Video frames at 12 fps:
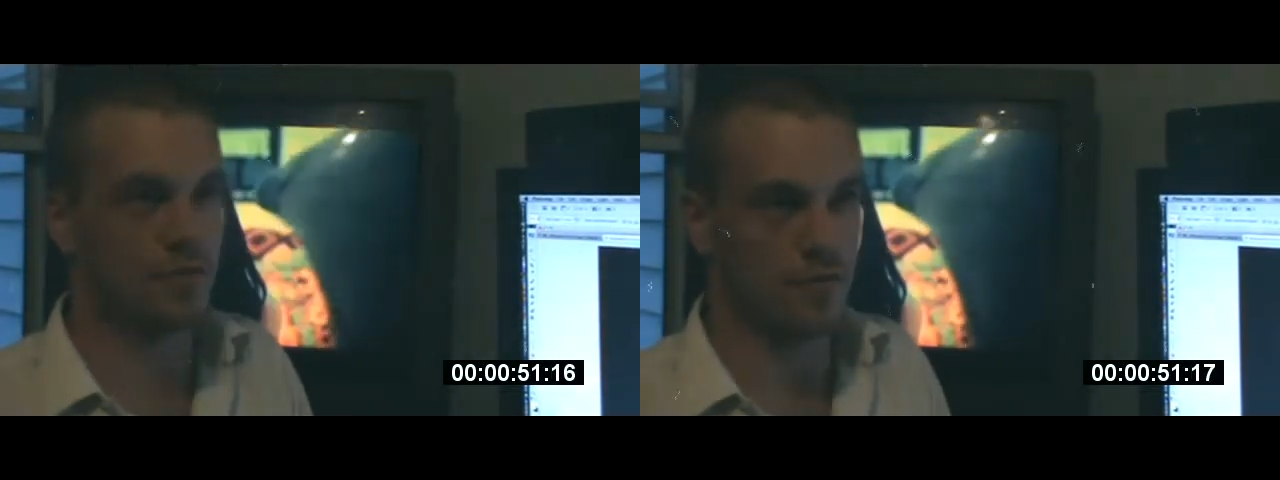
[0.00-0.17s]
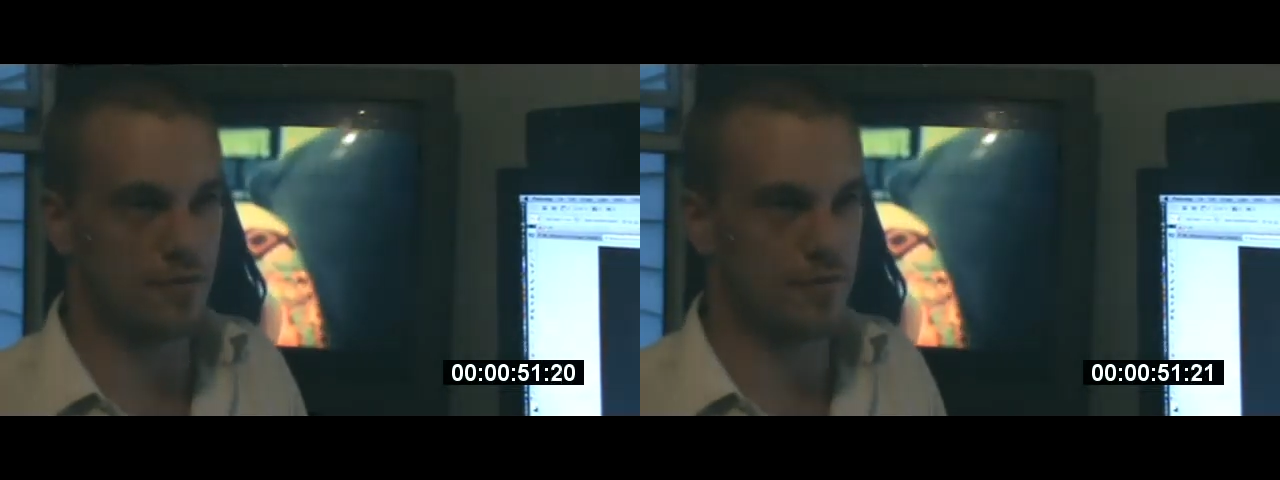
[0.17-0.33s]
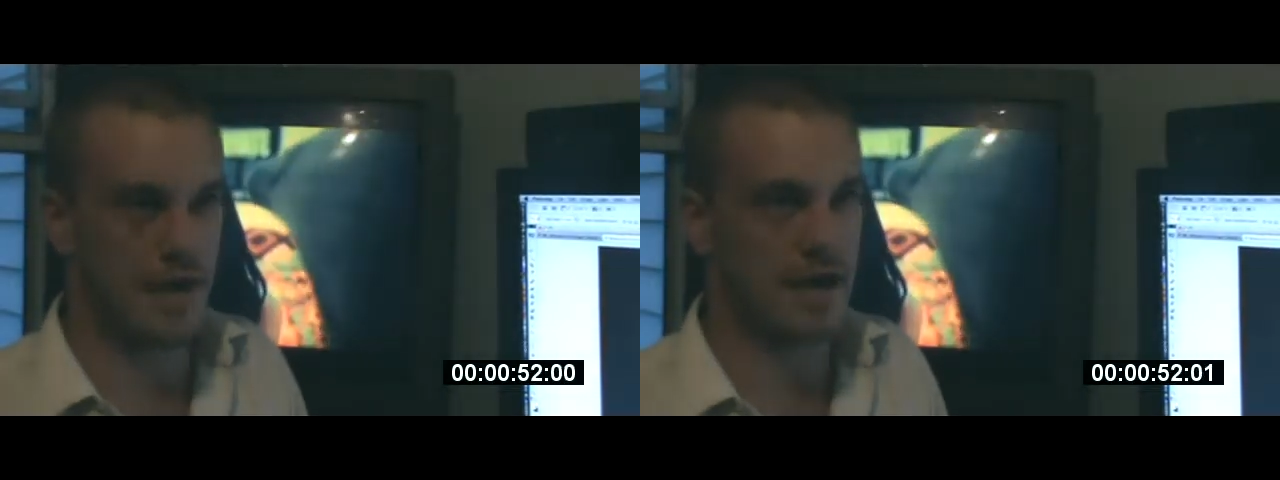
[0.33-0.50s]

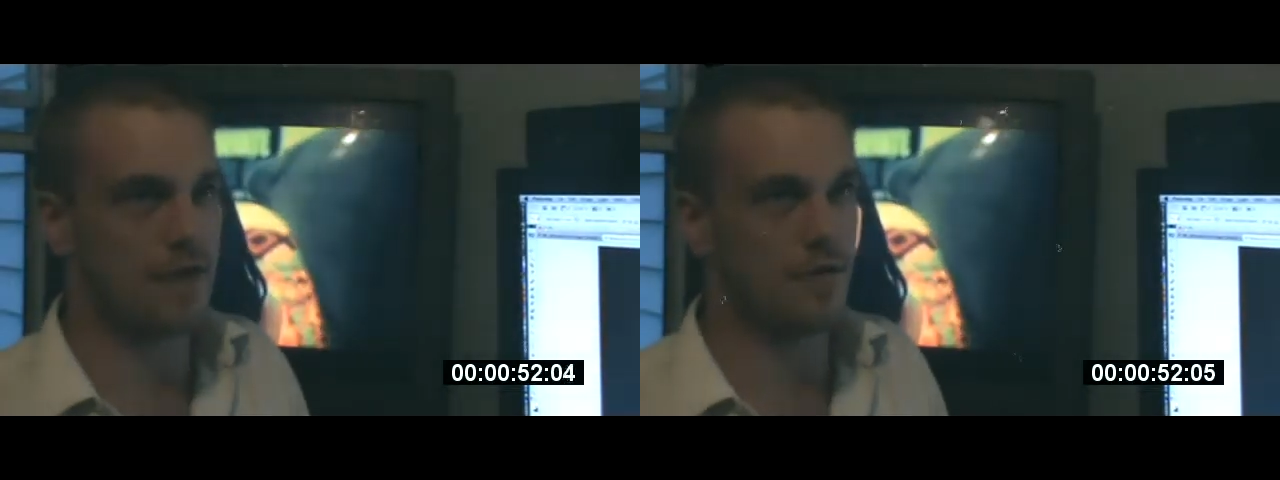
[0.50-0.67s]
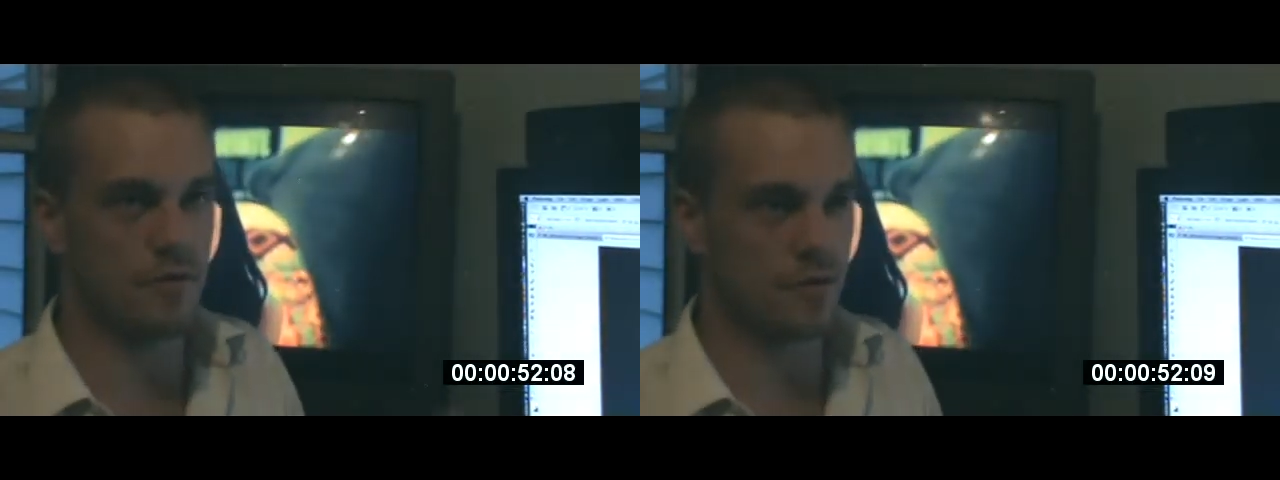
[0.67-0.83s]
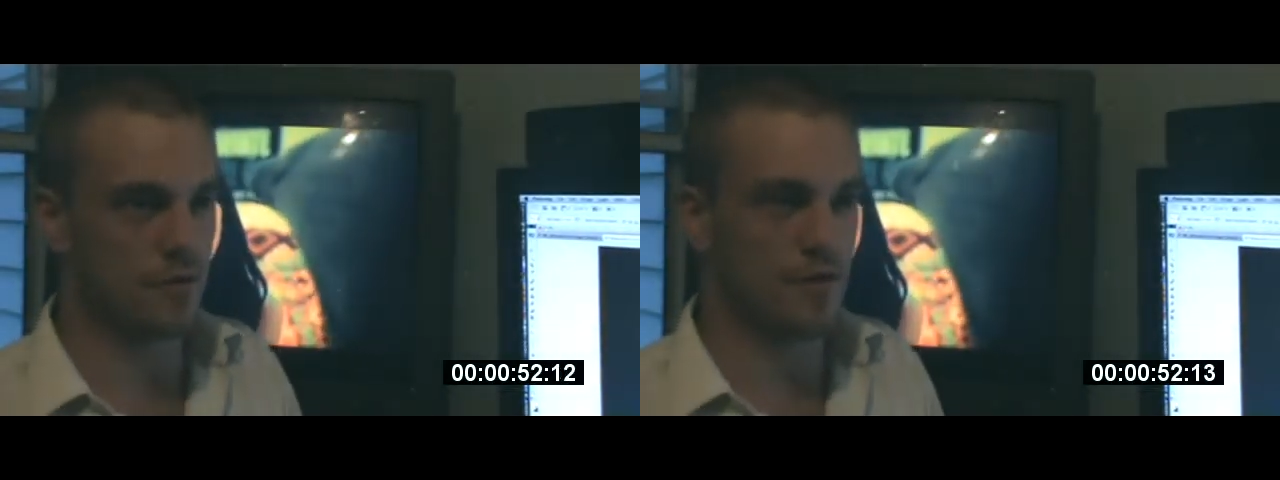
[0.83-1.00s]
or paint
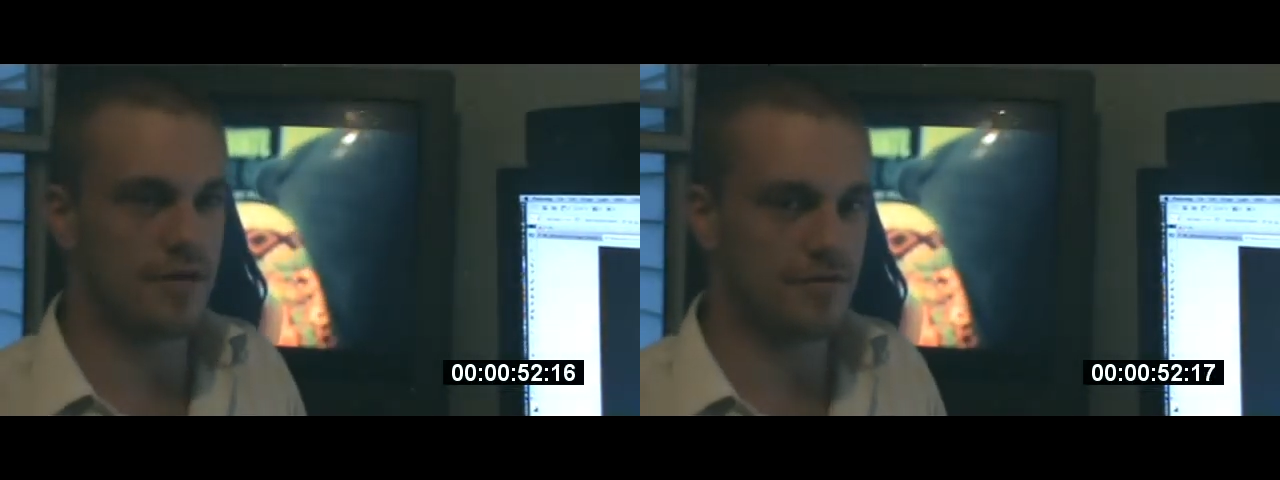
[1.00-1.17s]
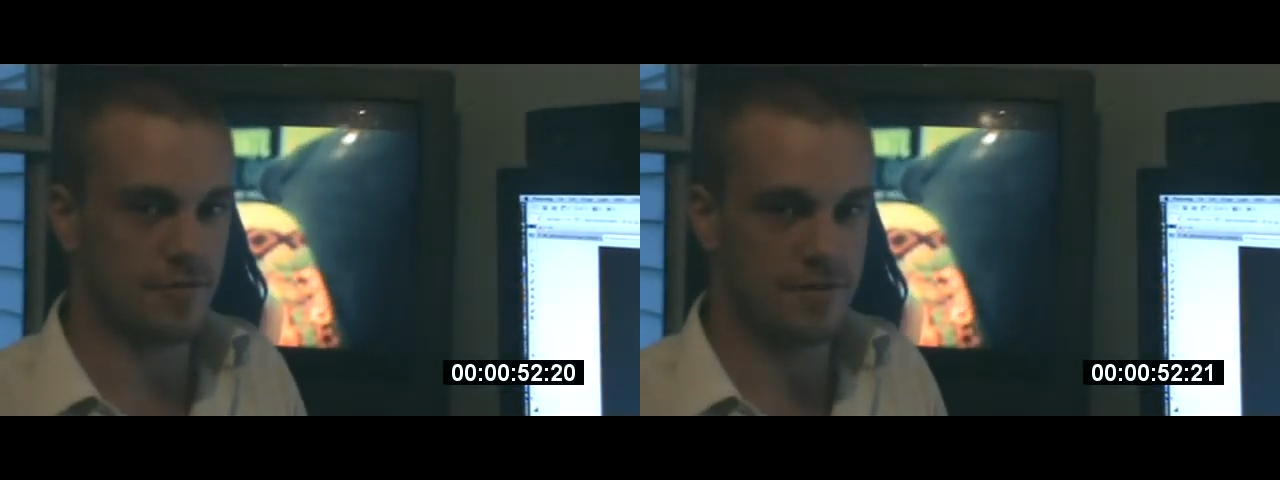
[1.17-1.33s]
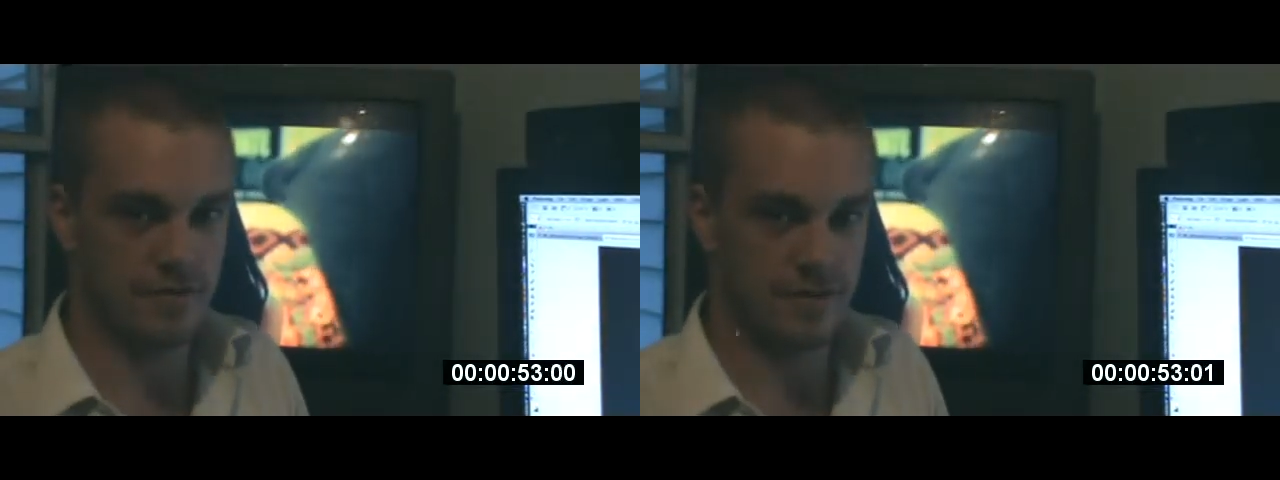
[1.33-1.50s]
or
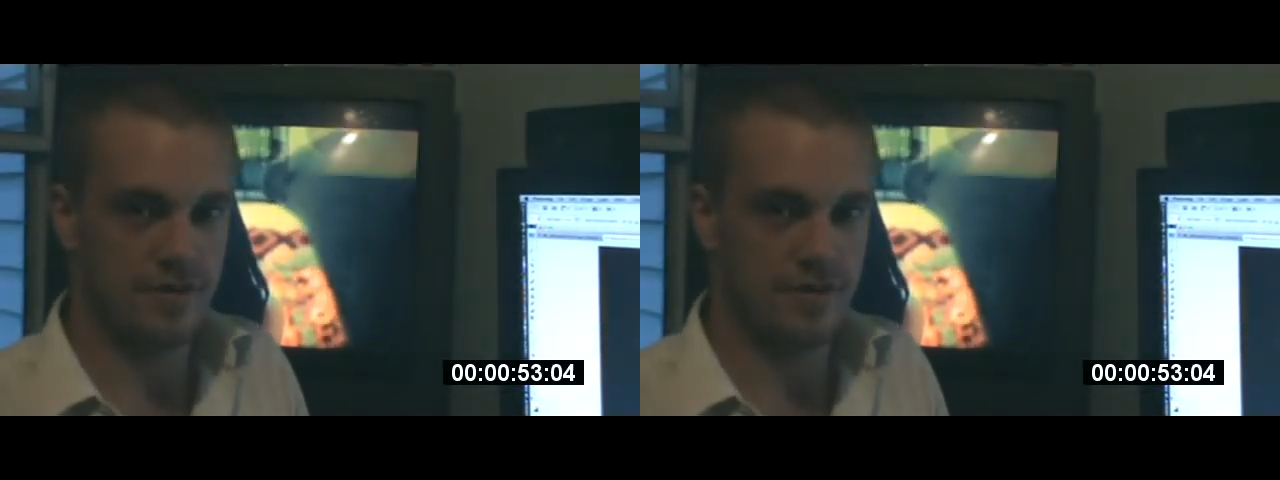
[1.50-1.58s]
whatever,